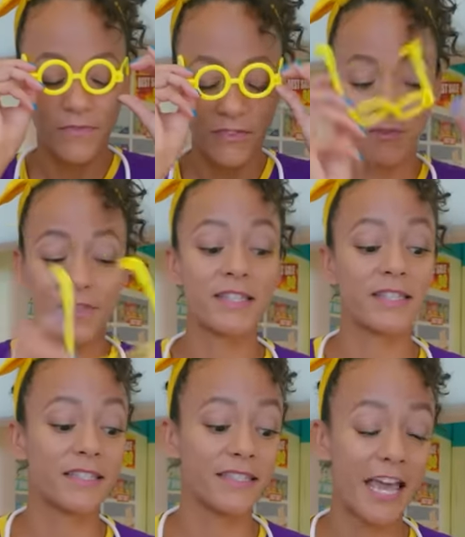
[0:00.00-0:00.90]
so this
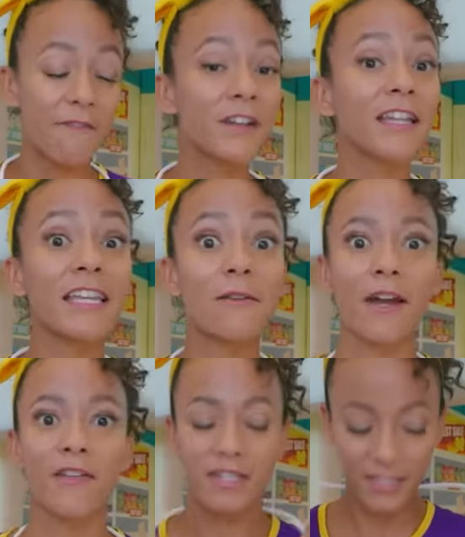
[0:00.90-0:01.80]
is definitely
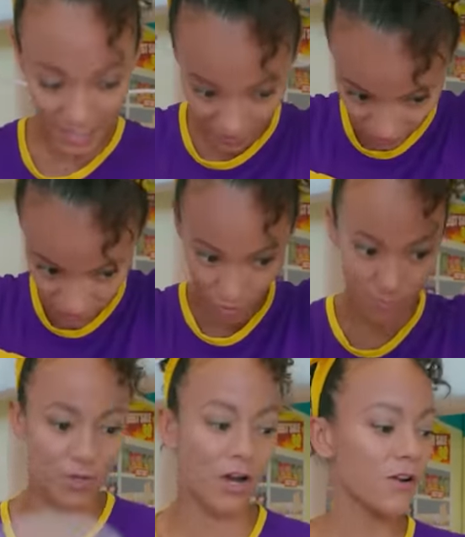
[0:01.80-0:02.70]
where the stethoscope
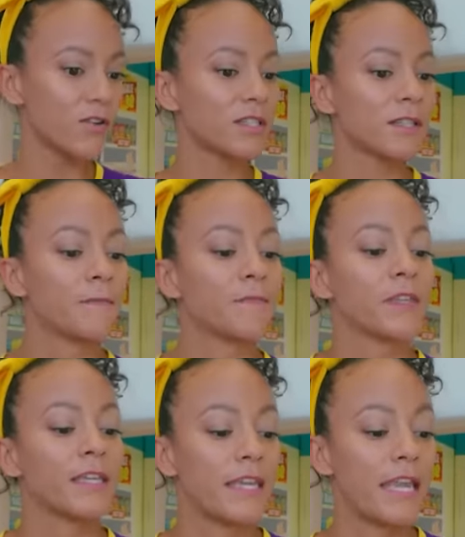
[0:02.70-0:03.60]
goes.
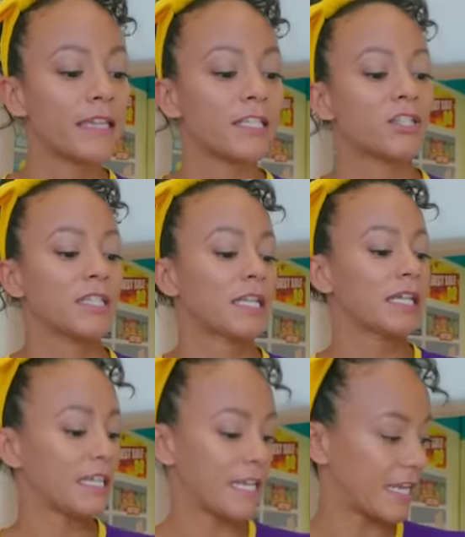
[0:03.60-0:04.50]
Okay, let's just
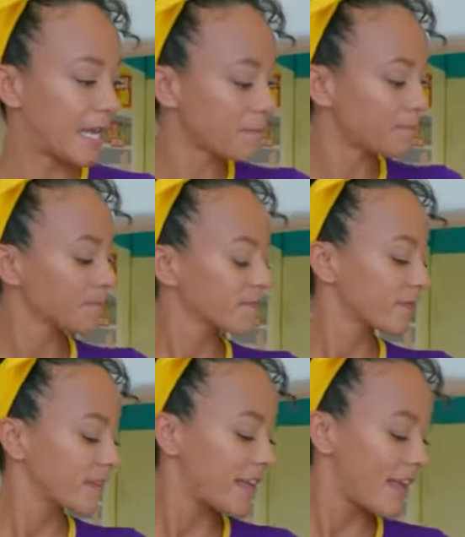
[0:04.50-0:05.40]
clean
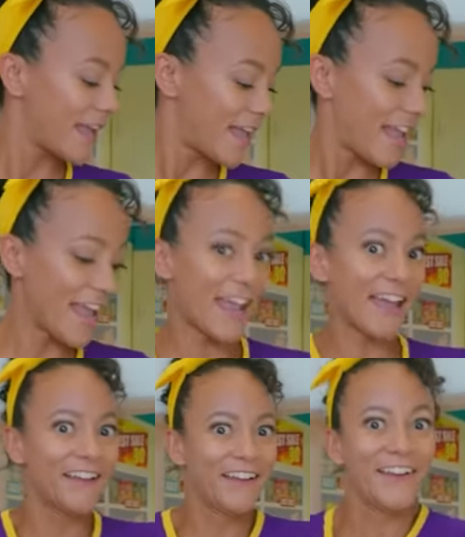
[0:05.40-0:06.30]
up
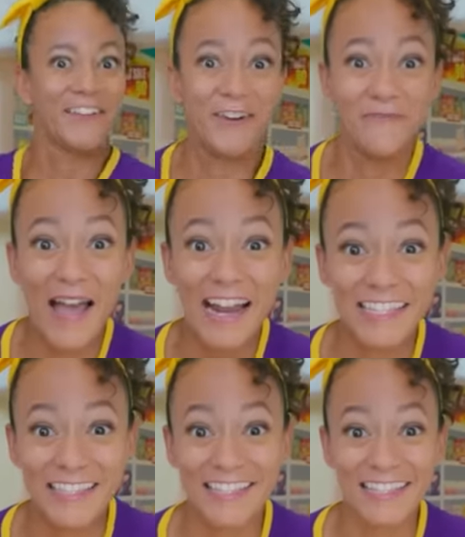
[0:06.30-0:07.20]
and go back
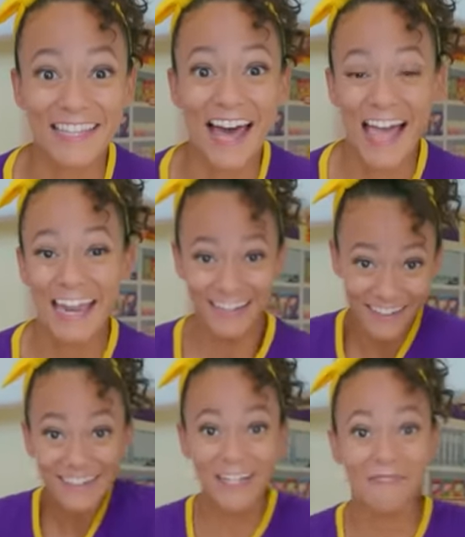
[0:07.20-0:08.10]
to the slide. Come